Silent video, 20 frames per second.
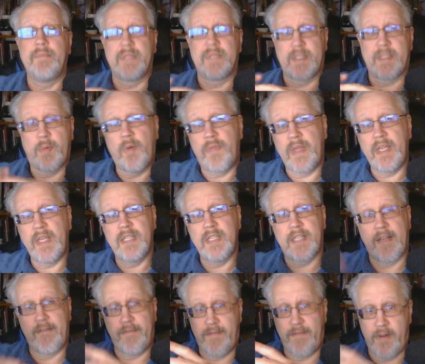some of these
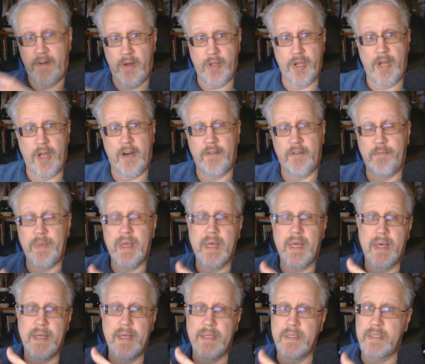have fallen off
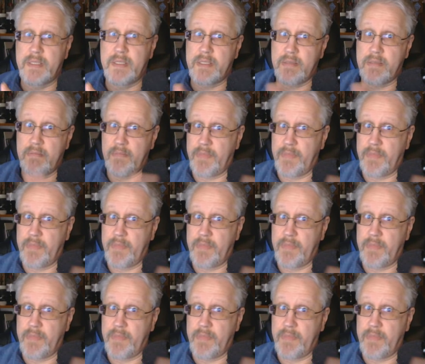because